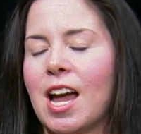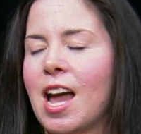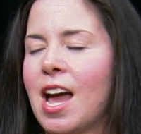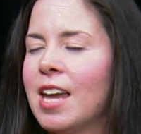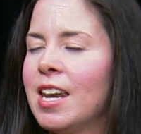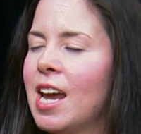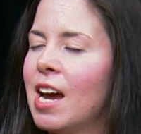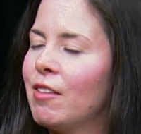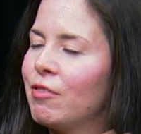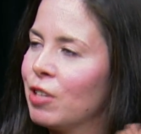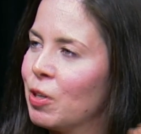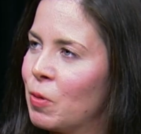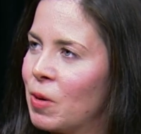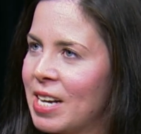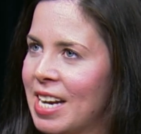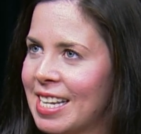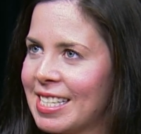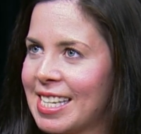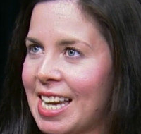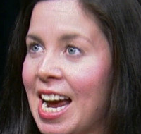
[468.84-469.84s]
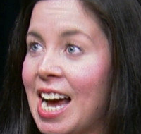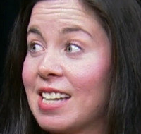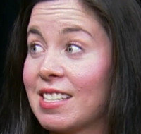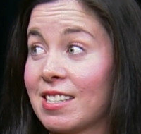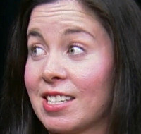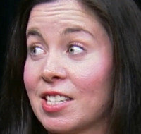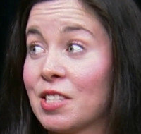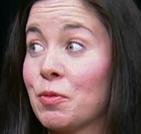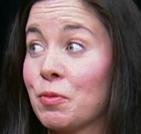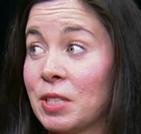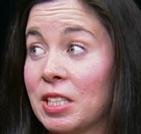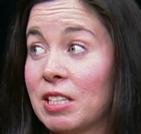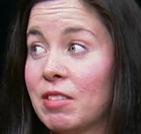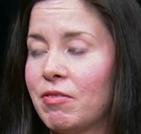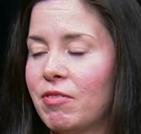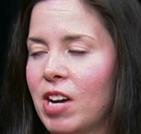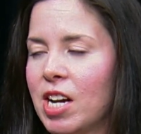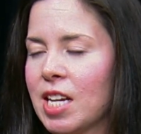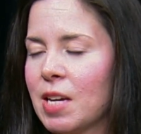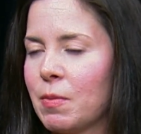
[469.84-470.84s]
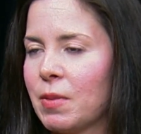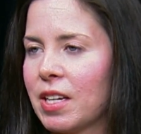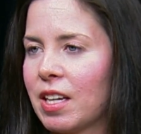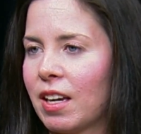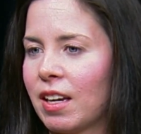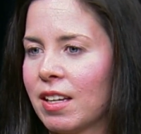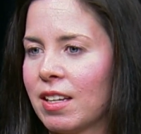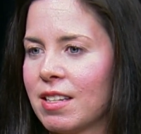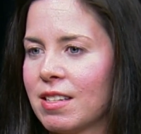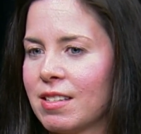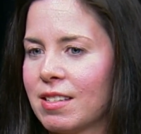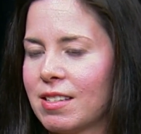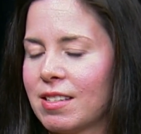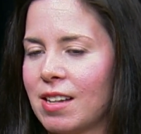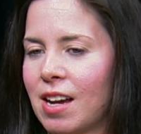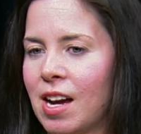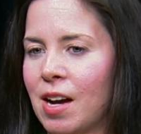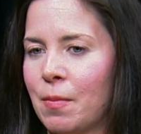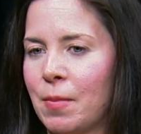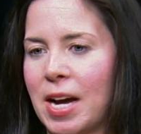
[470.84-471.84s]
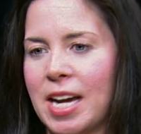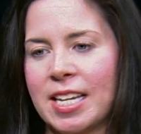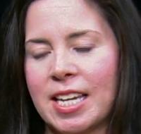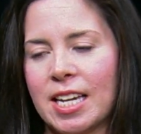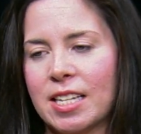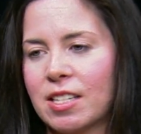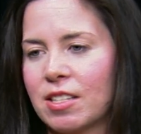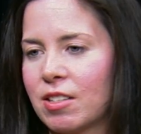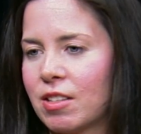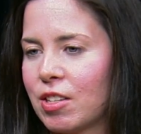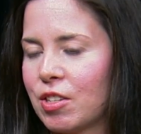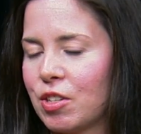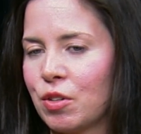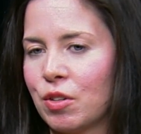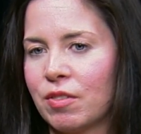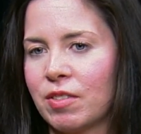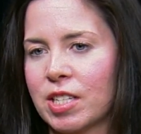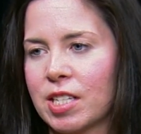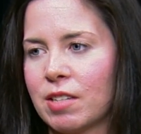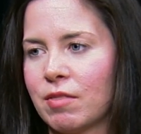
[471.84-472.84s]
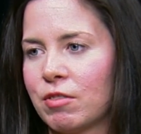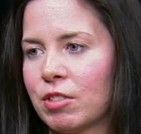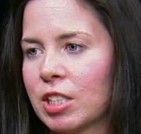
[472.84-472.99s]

And everyone has asked, it's really funny because I guess the 2 of us have